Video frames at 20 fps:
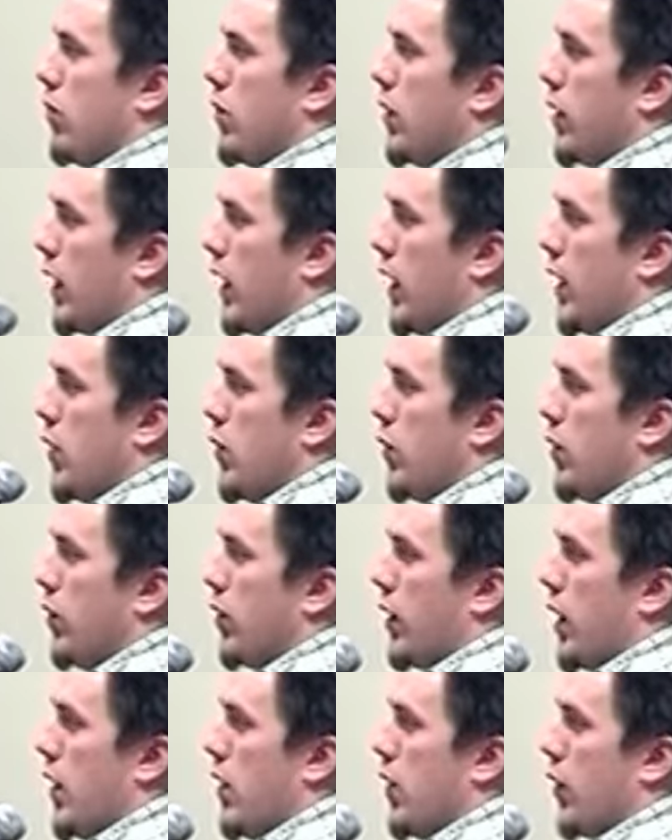Can you
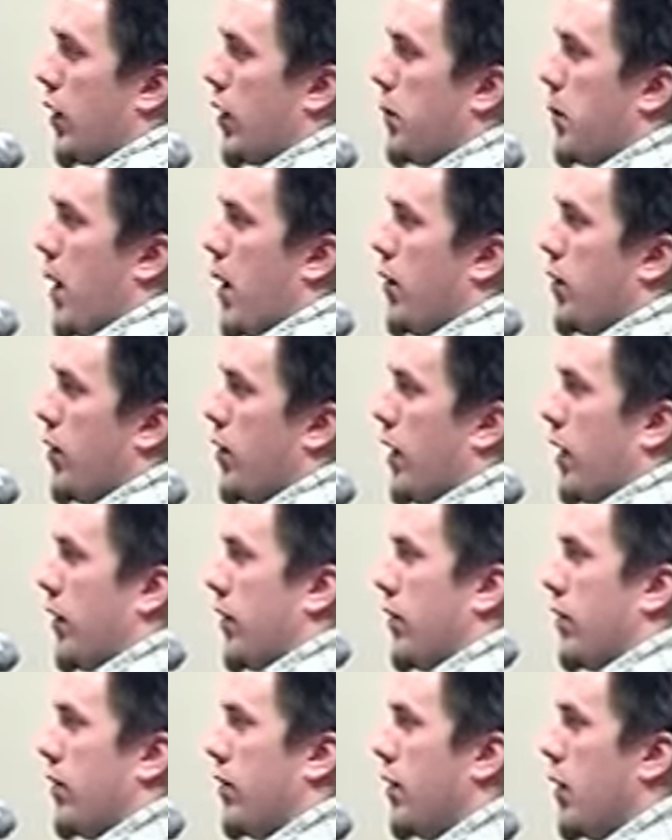care to expound for like
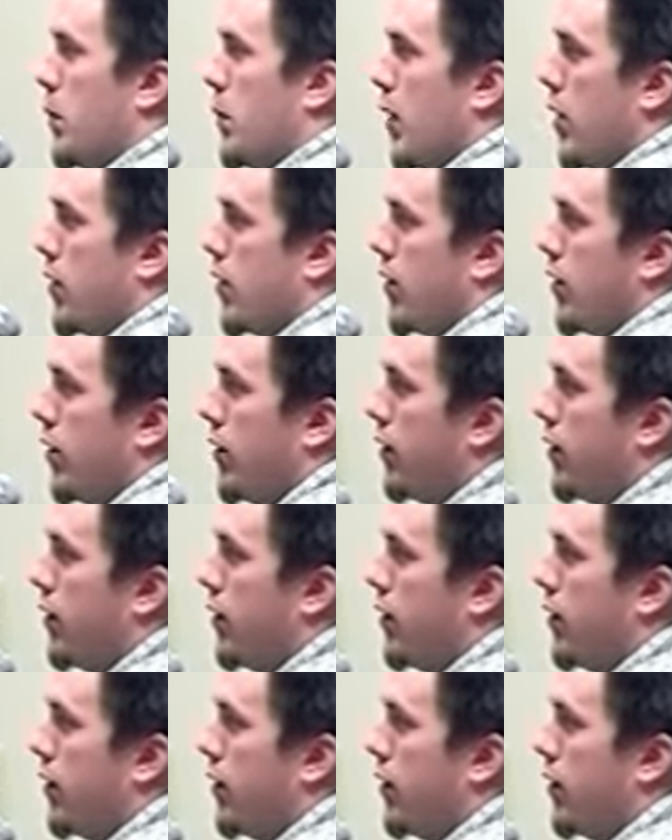2 minutes?